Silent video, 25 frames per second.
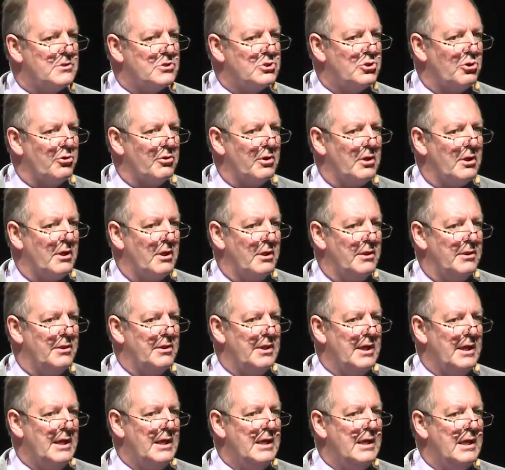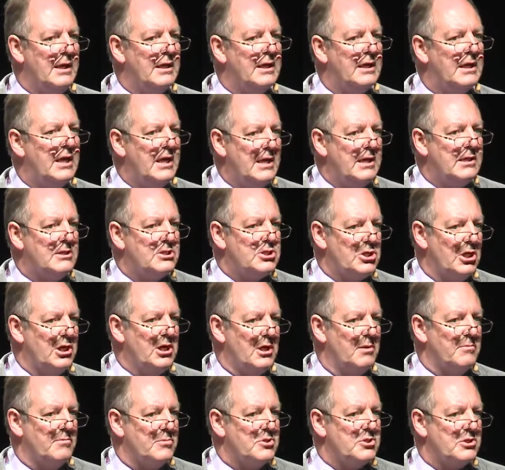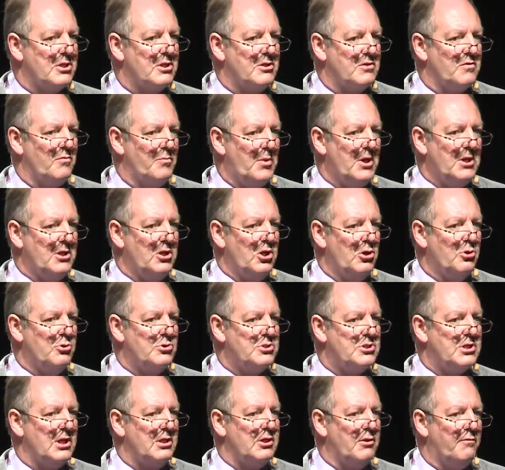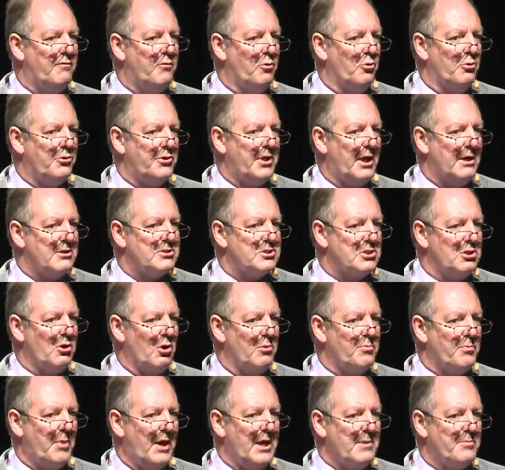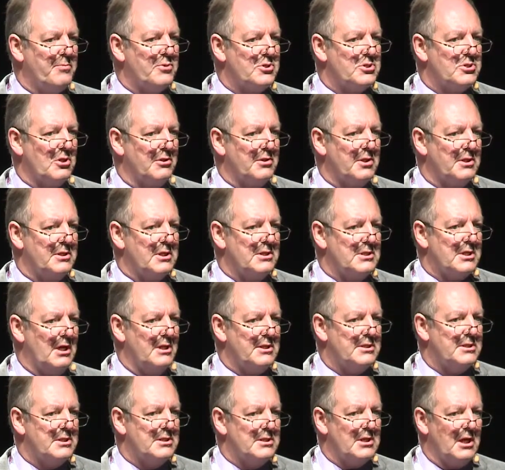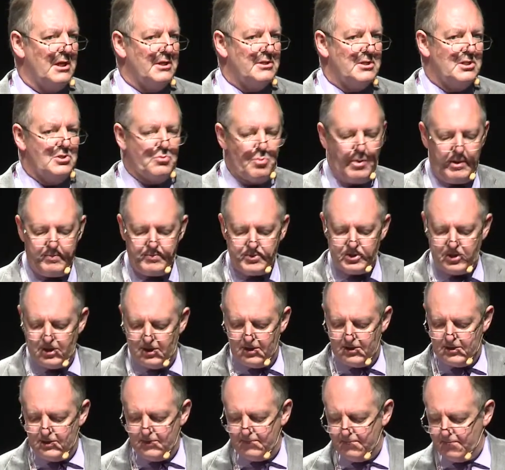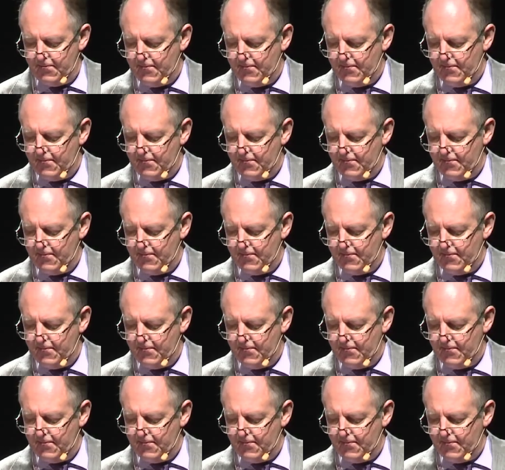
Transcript: took the key terms that have been used in the 4,000 odd papers on the Design Society's website.